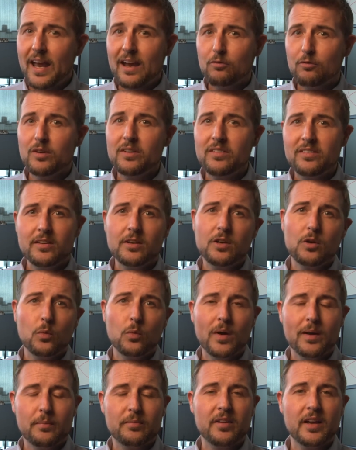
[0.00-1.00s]
every single
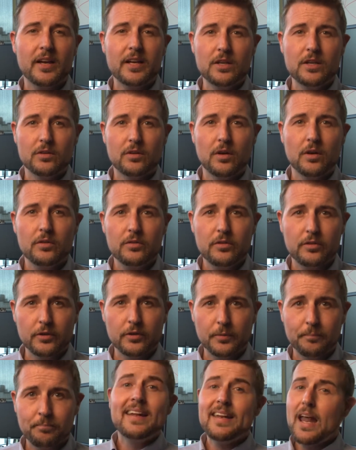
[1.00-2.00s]
website you go to.